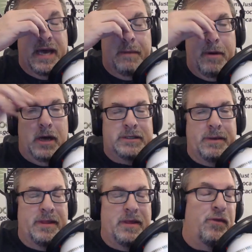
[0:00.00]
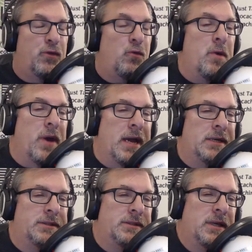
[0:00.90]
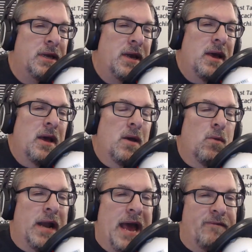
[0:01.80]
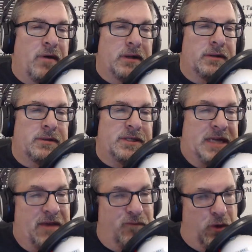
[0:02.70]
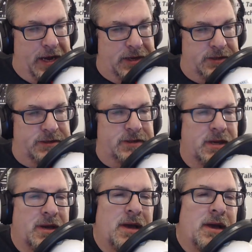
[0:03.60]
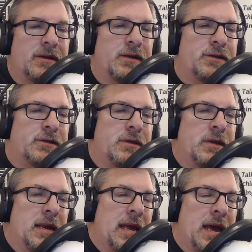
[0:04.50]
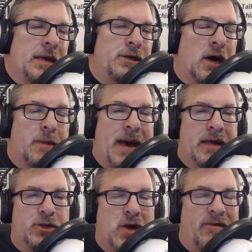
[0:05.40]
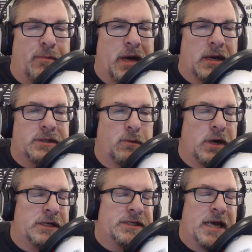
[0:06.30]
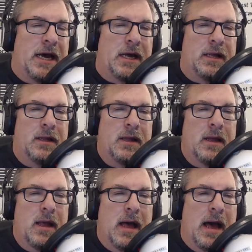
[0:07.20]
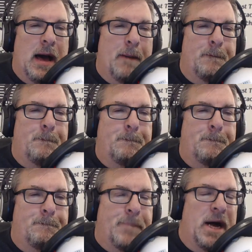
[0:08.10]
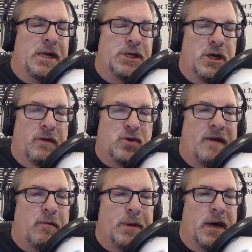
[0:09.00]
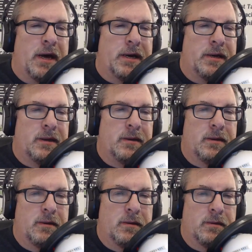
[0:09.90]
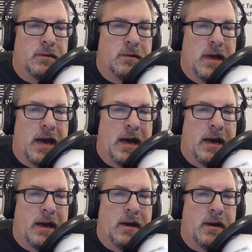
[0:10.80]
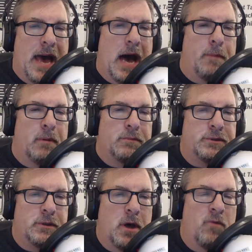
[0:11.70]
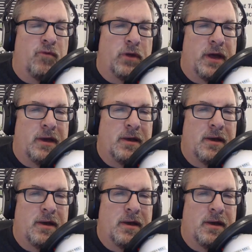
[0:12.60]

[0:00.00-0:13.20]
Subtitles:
Yeah, that'd be awesome. And then 3 weeks, we're going to have on Steve Weeks and talk about travel bugs. And we're going to sell a bunch of travel bug albums, hopefully.